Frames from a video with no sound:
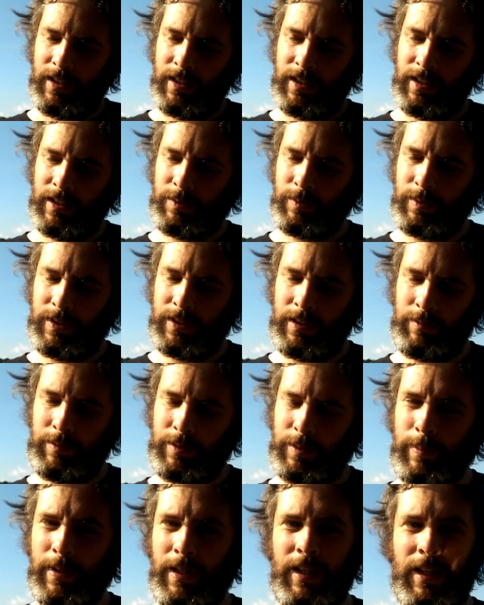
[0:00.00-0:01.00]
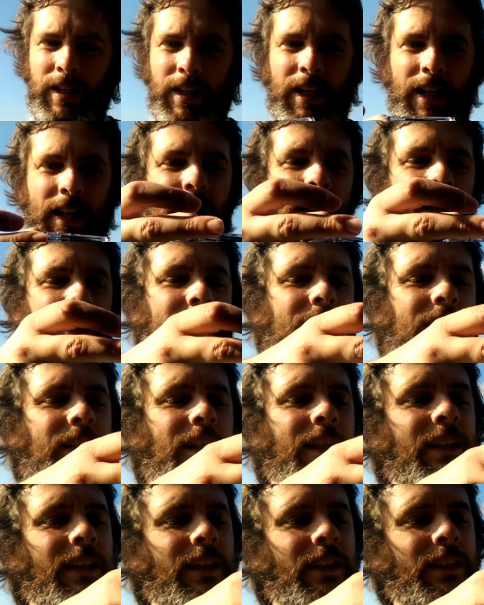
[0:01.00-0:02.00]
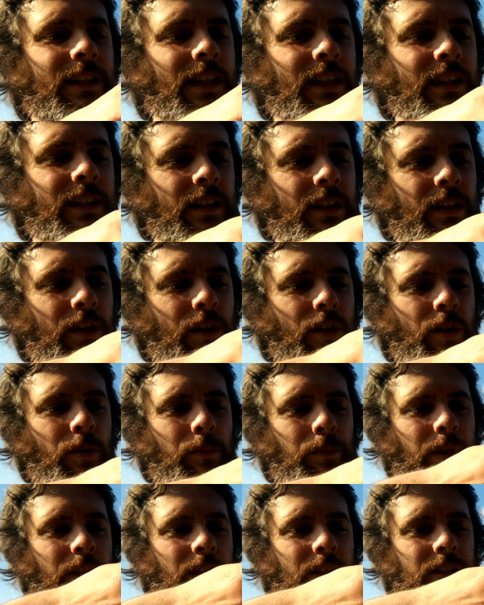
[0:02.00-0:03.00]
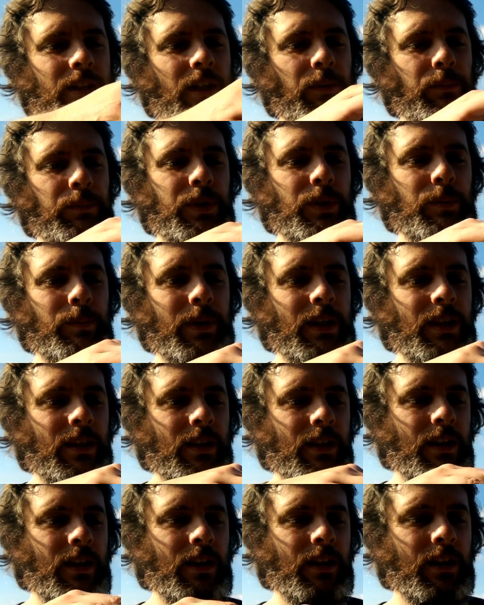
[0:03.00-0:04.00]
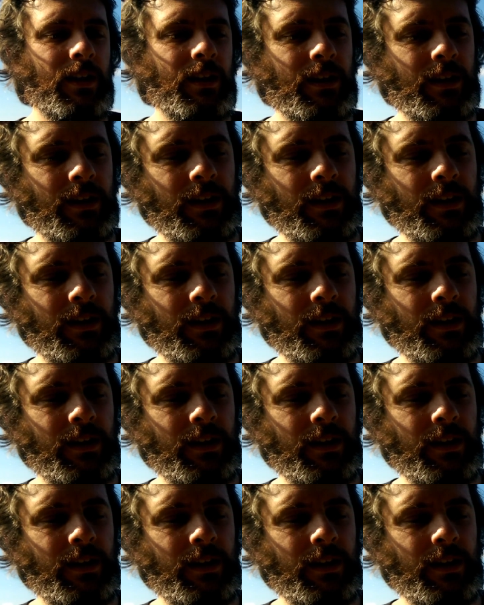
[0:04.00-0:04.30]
as we seem to be endlessly these days, but it seems to be the